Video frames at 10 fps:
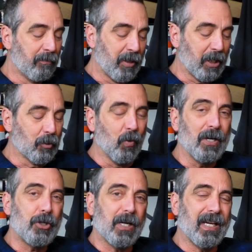because
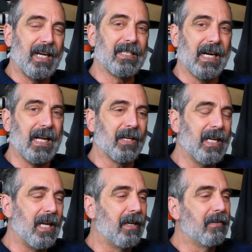once you get it dialed
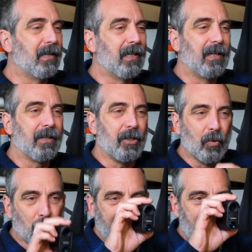in,
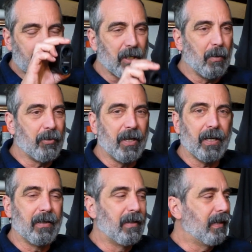you range
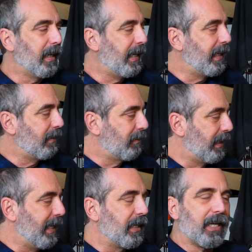something, and
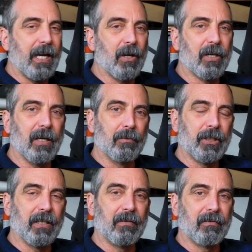the indicator comes
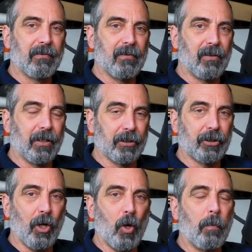in on the
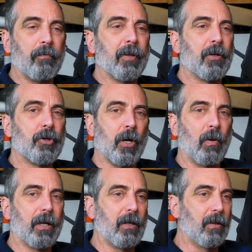scope
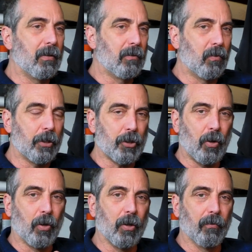showing you what your
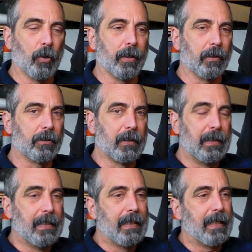holdover is.
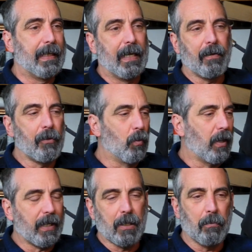And then if you
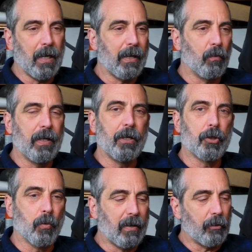want to combine windage
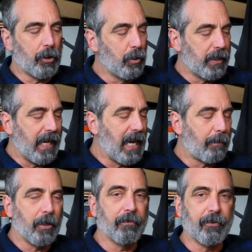or whatever and use the
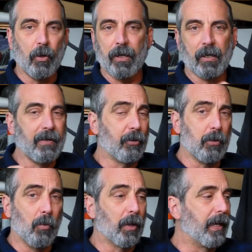app on the phone, it'll even
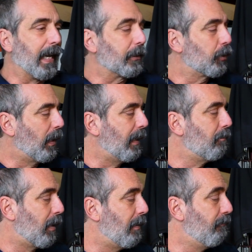do more than that. So
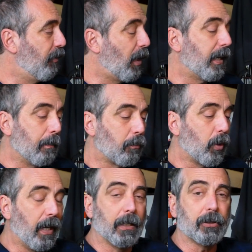I'm very
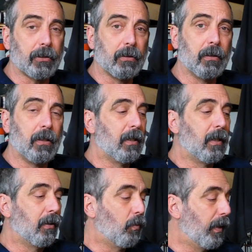impressed
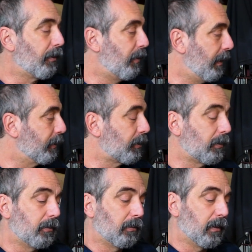with
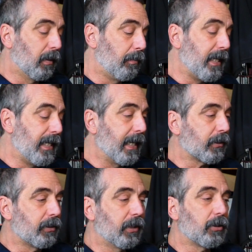this
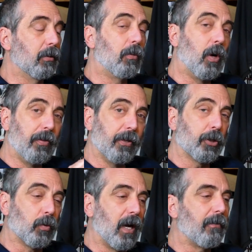BDX system on
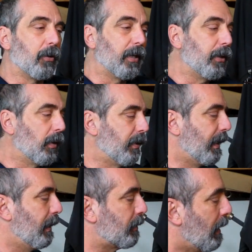this rifle. Now, the only thing
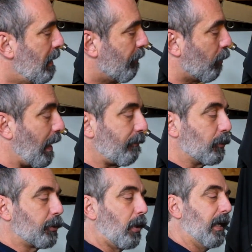is the rifle
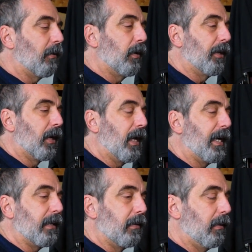started out rather
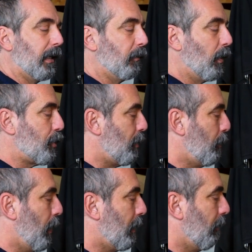light, and once you
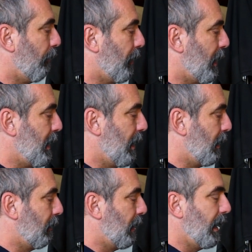put
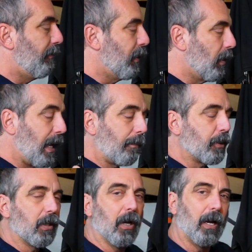the heavier
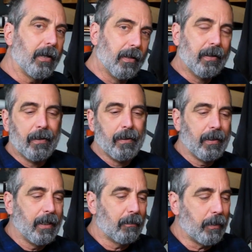optic on it,
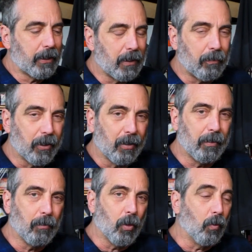it picks up a little
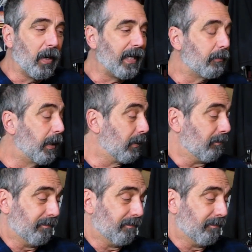bit more weight. But